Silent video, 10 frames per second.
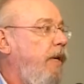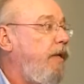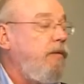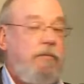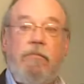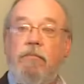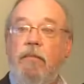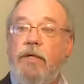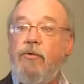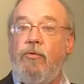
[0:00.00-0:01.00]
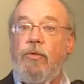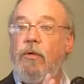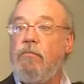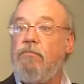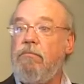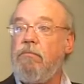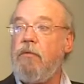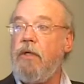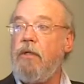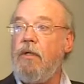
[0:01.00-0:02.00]
my dues,
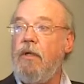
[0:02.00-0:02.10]
right?